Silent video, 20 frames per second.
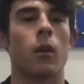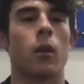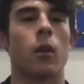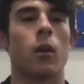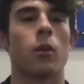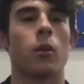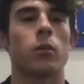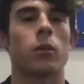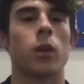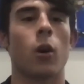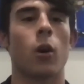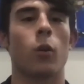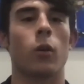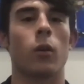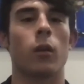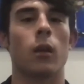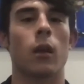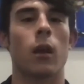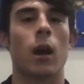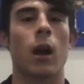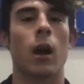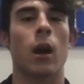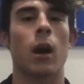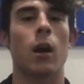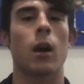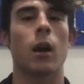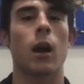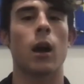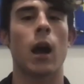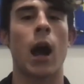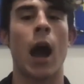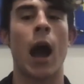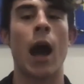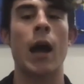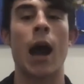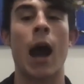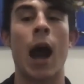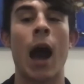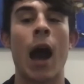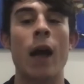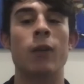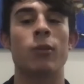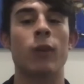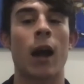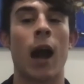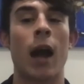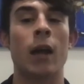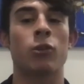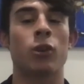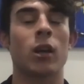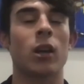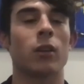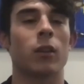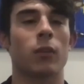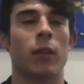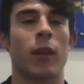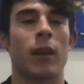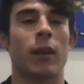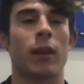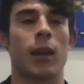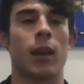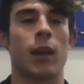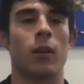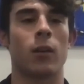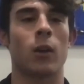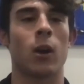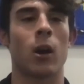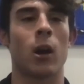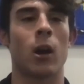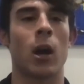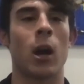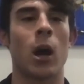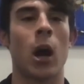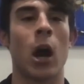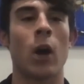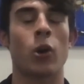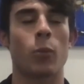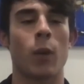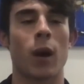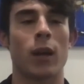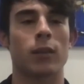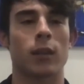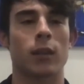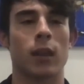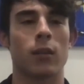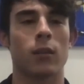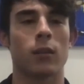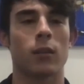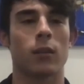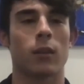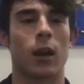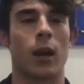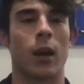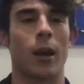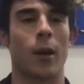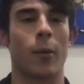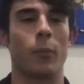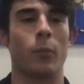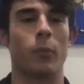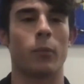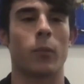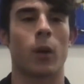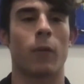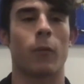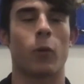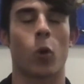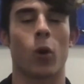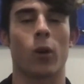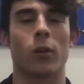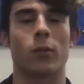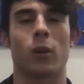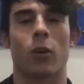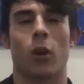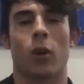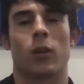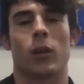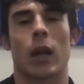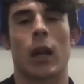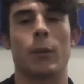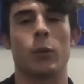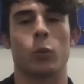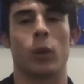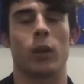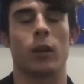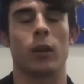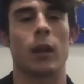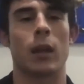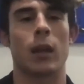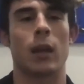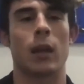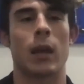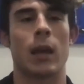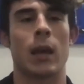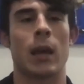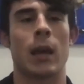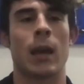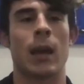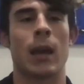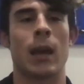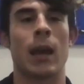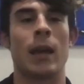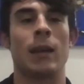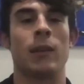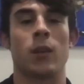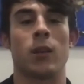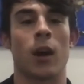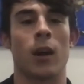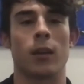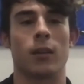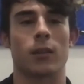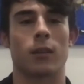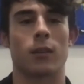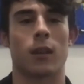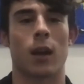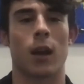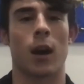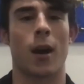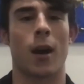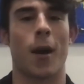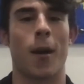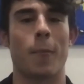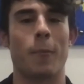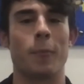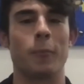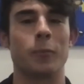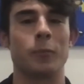so I, I, I, try not to let it get under my skin. Um, of course, there are times when it, it does. Um,